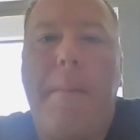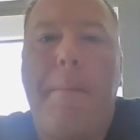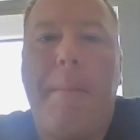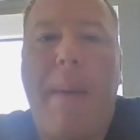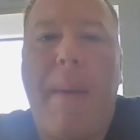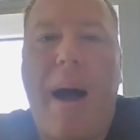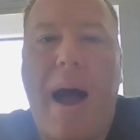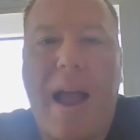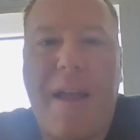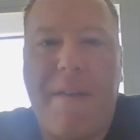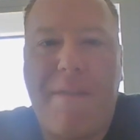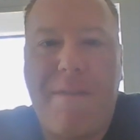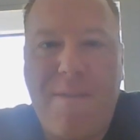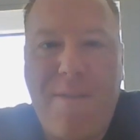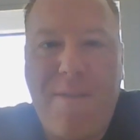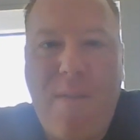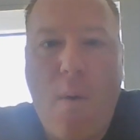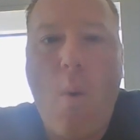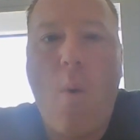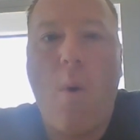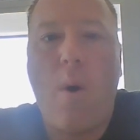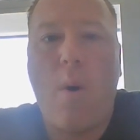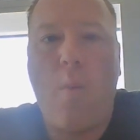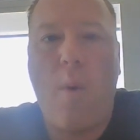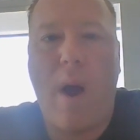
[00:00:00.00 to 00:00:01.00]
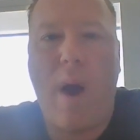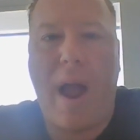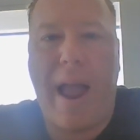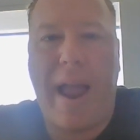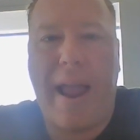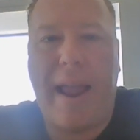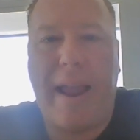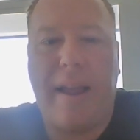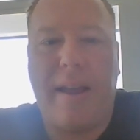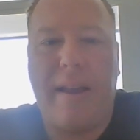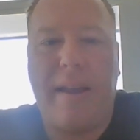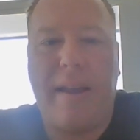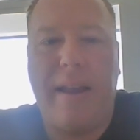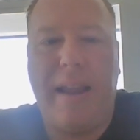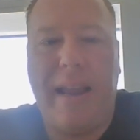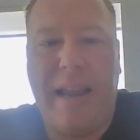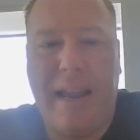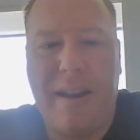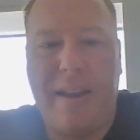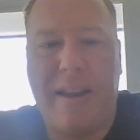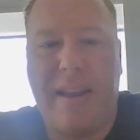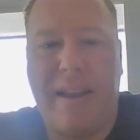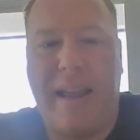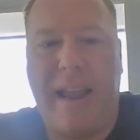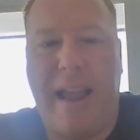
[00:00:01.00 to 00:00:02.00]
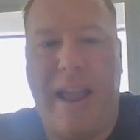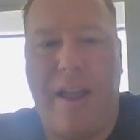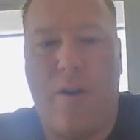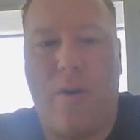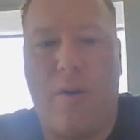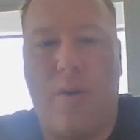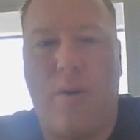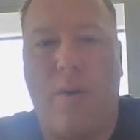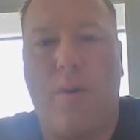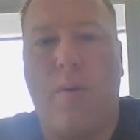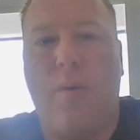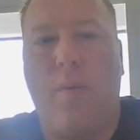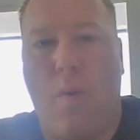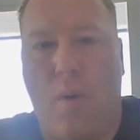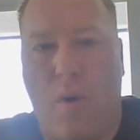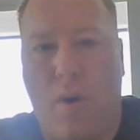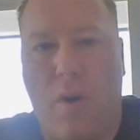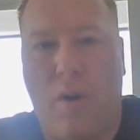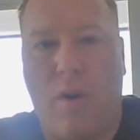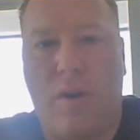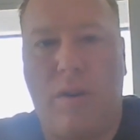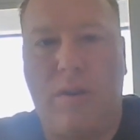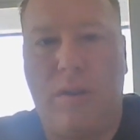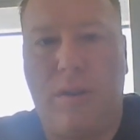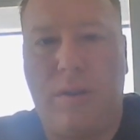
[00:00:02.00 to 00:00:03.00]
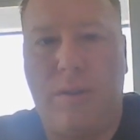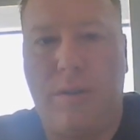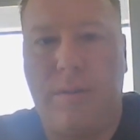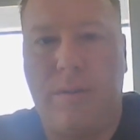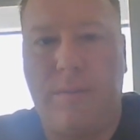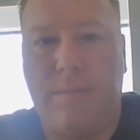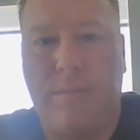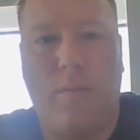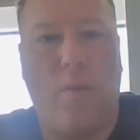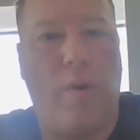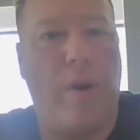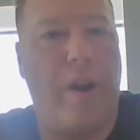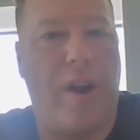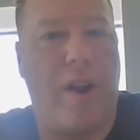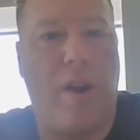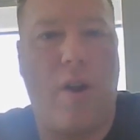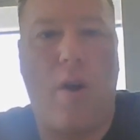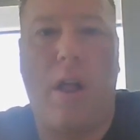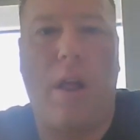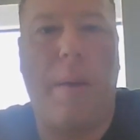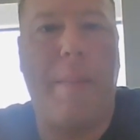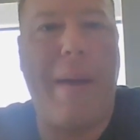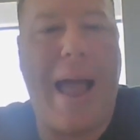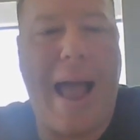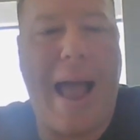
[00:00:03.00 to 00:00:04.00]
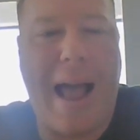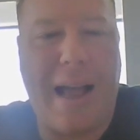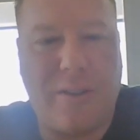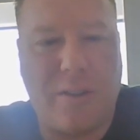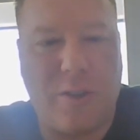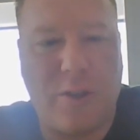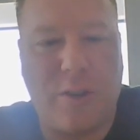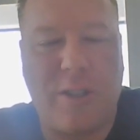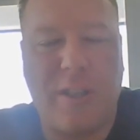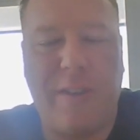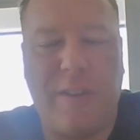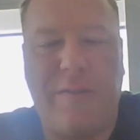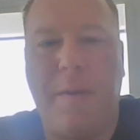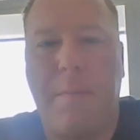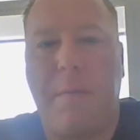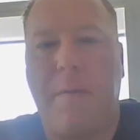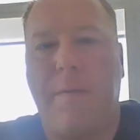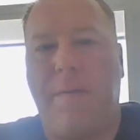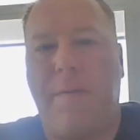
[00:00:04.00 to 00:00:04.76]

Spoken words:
My 4-way indicator works, or you can call them hazards if you